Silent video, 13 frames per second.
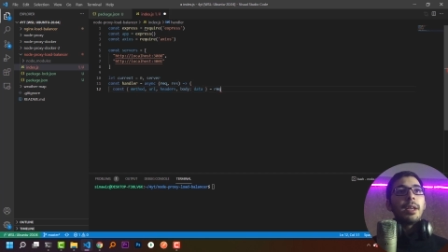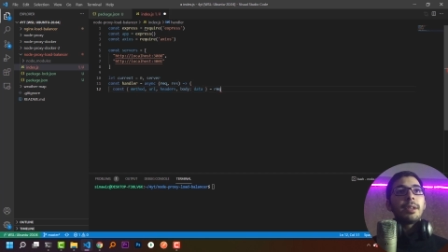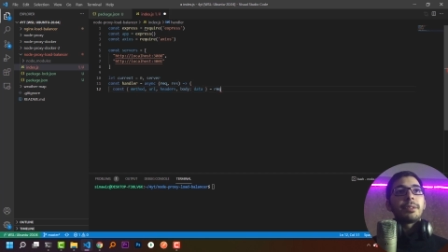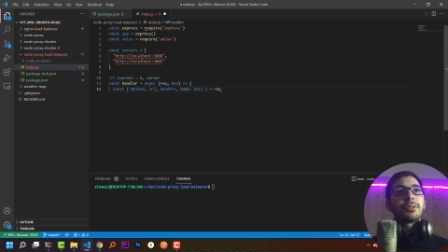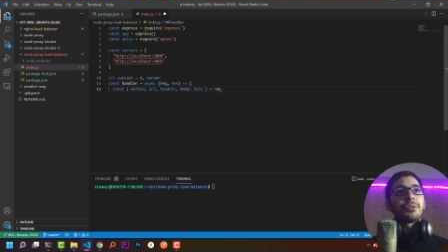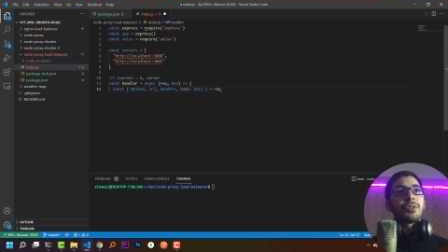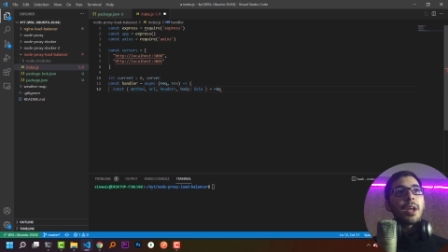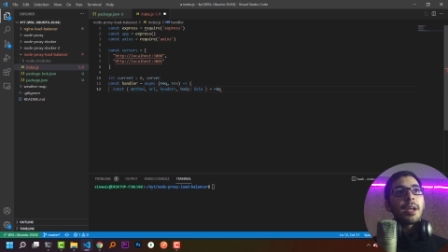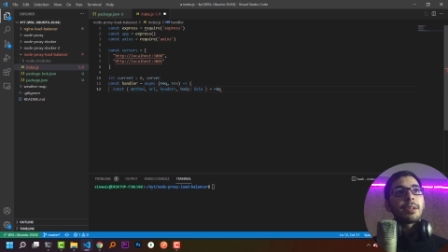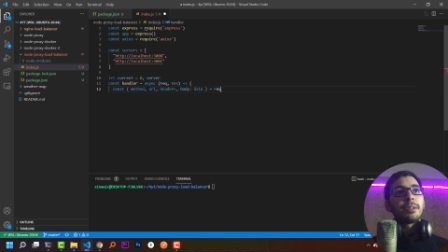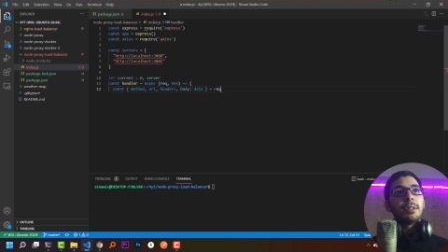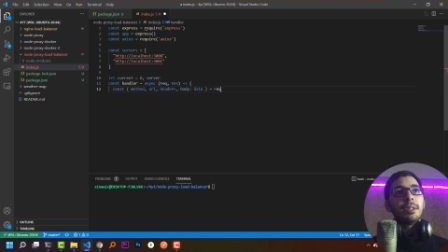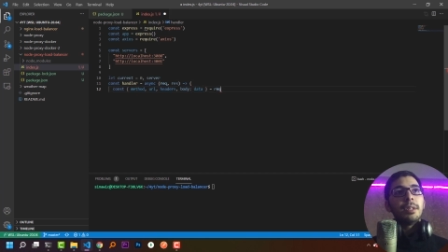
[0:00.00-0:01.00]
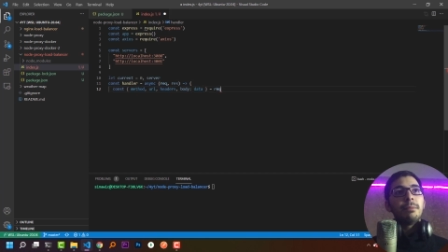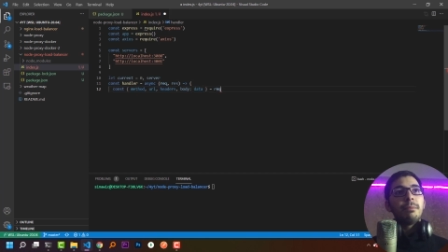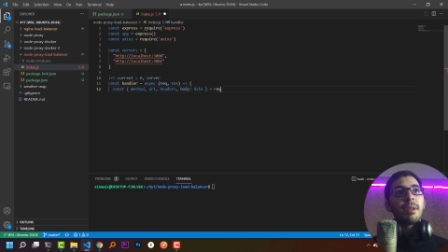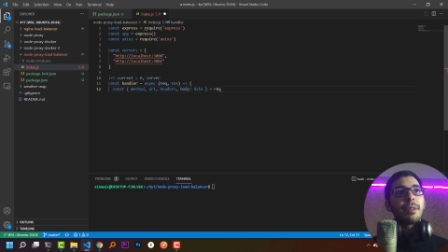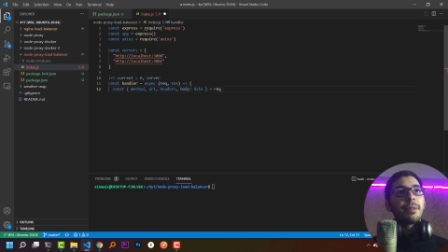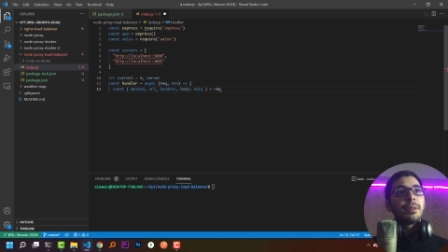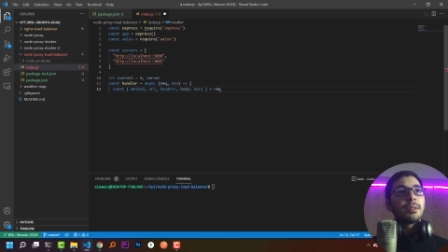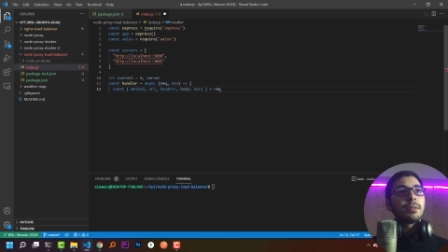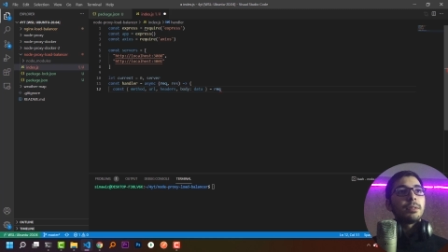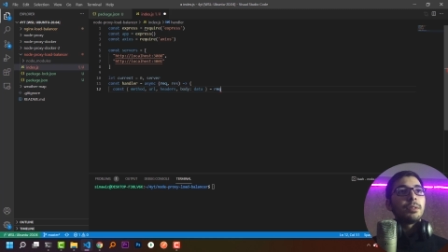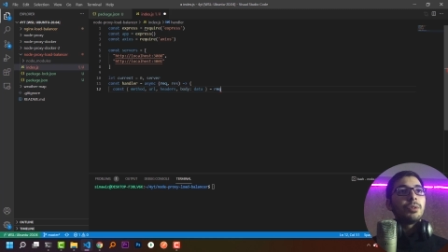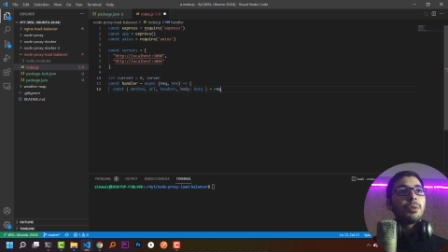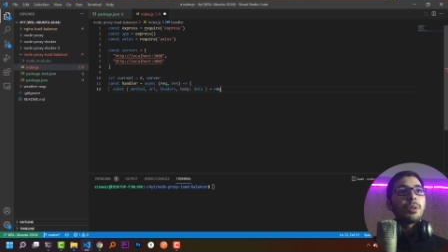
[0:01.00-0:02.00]
extract the
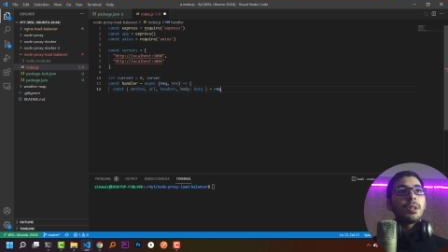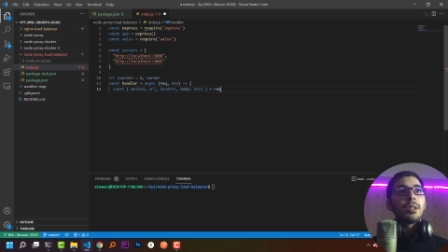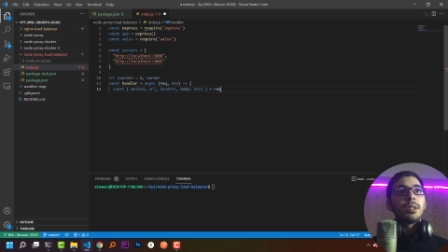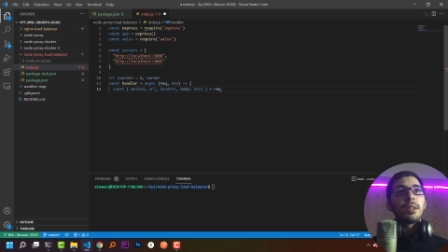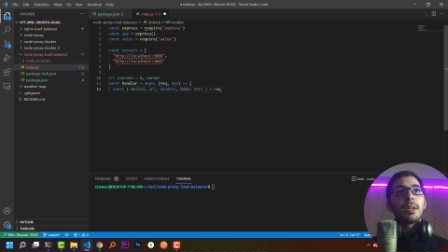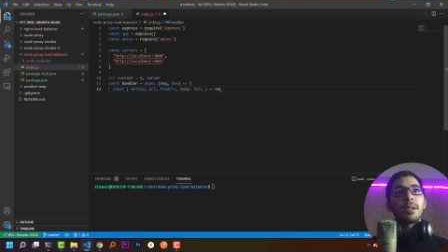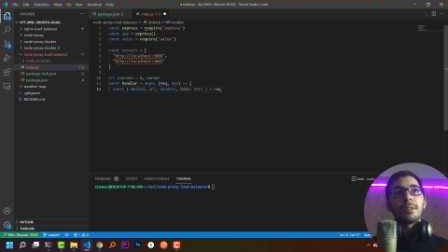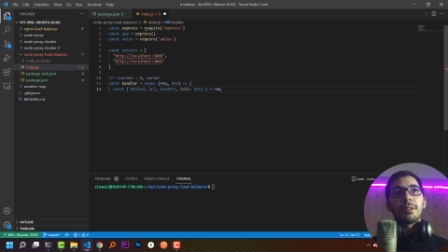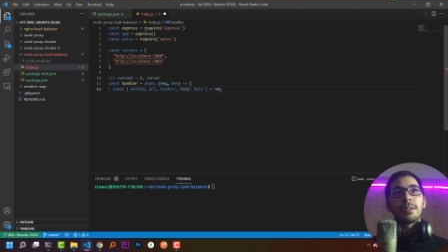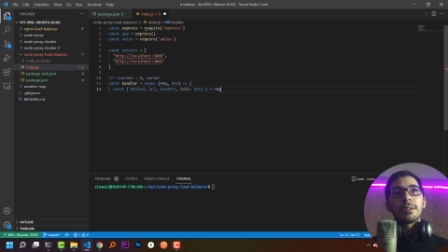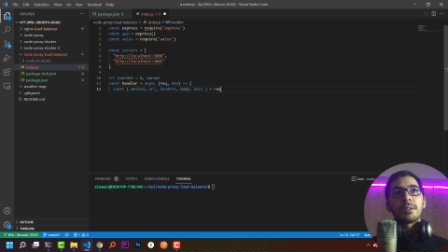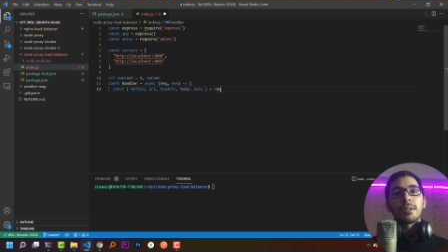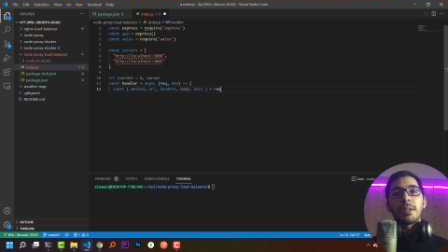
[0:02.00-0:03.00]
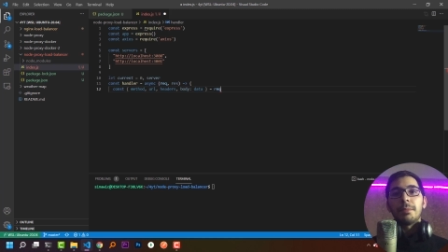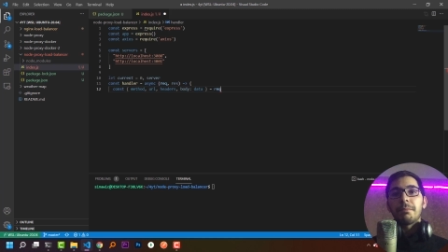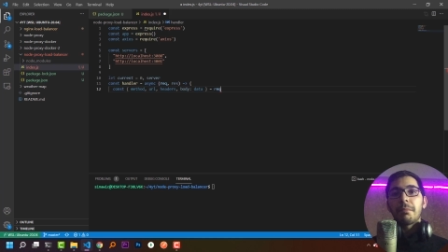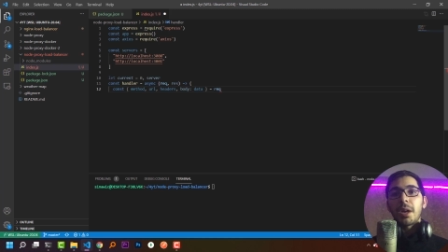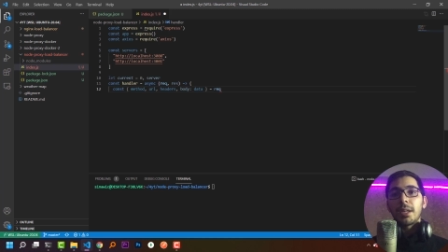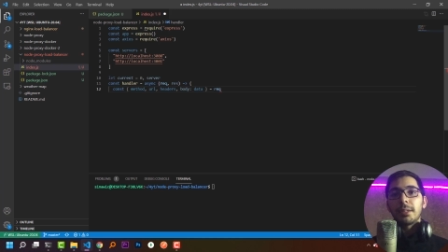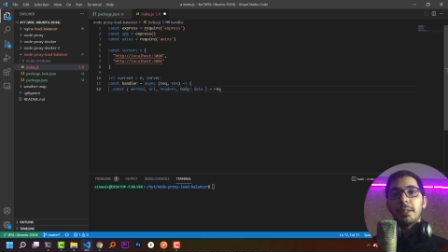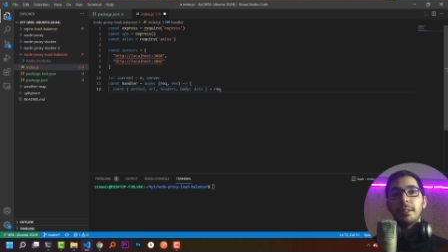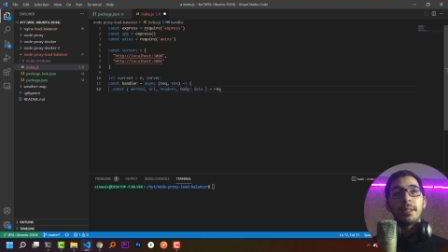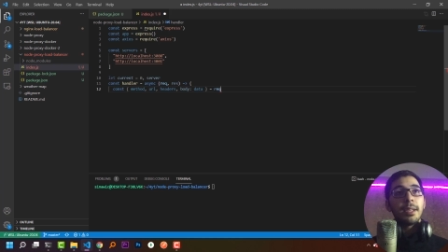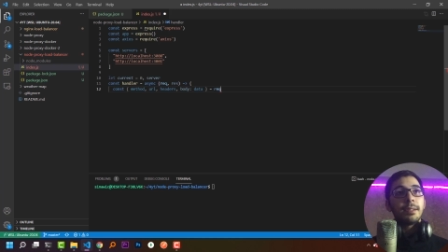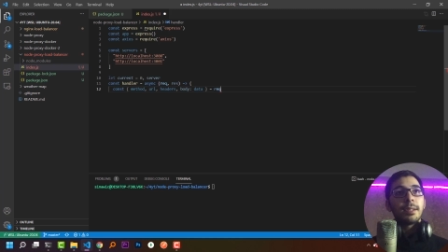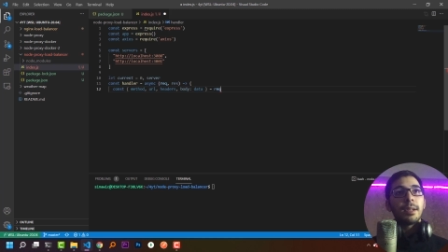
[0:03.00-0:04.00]
method URL headers and body
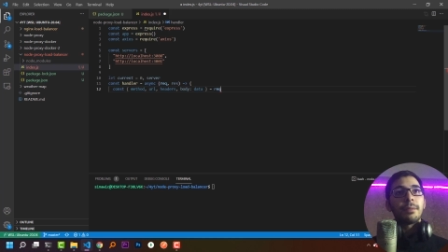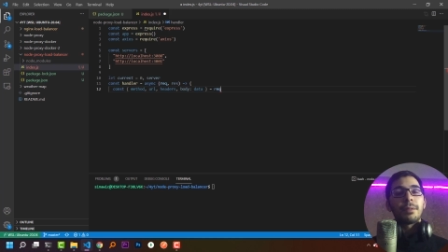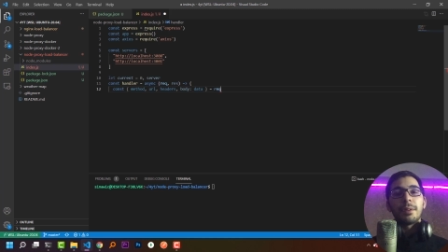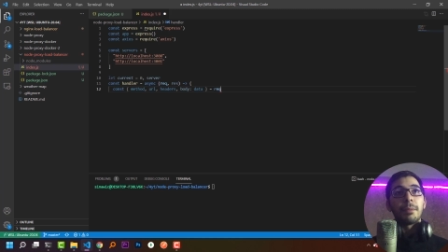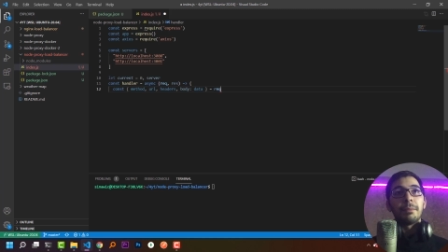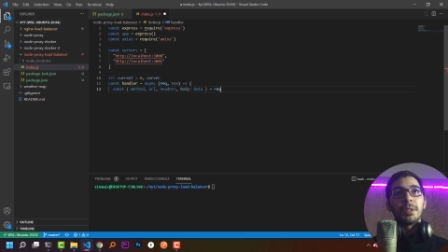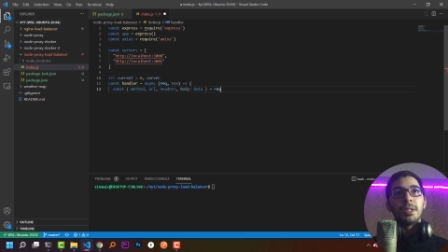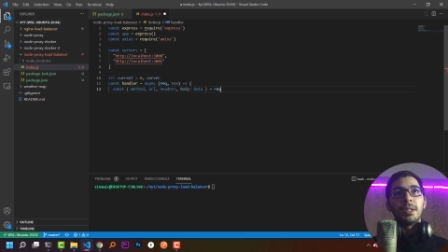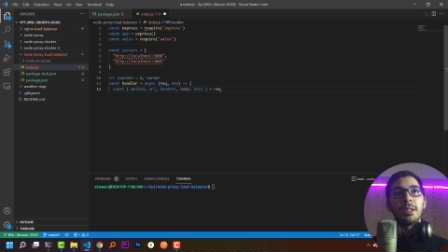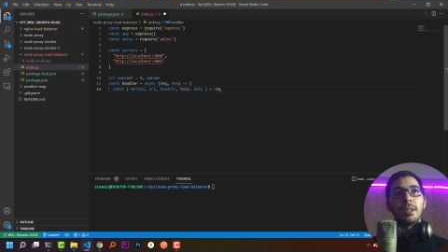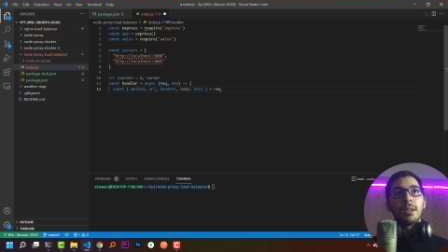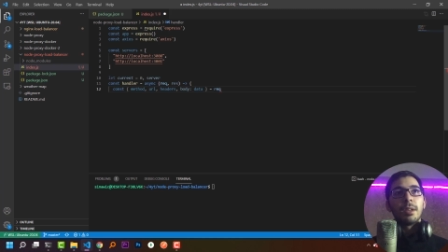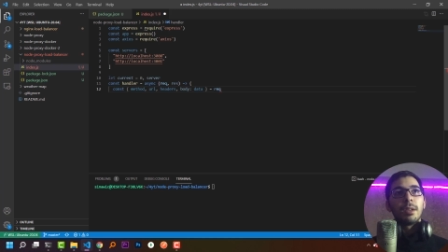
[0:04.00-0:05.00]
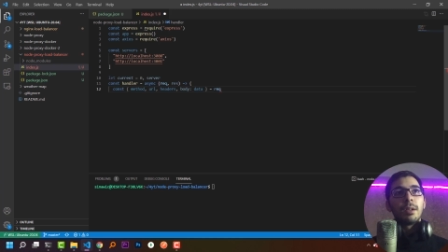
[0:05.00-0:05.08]
data from the